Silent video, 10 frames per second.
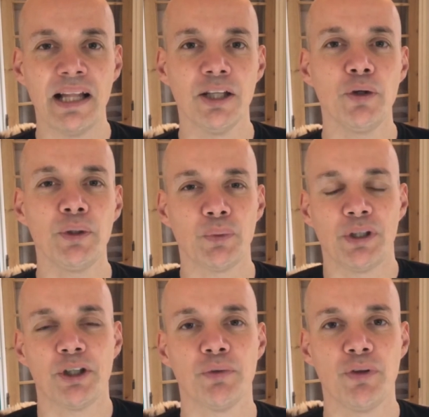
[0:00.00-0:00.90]
Hello and
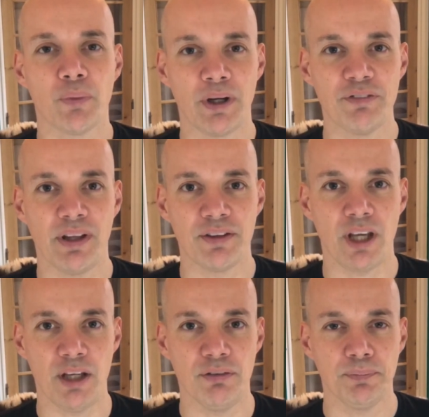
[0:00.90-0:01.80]
welcome to the Grandfather's
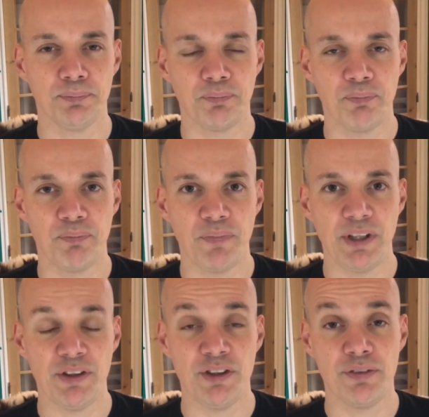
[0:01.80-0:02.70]
Cave.
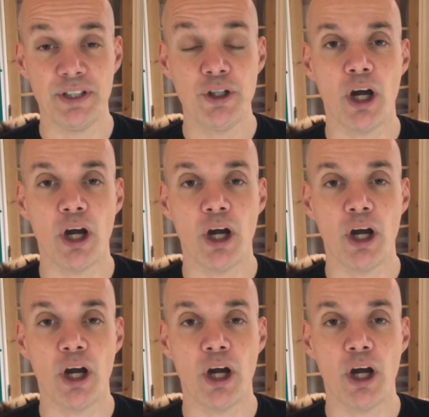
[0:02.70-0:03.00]
In this video,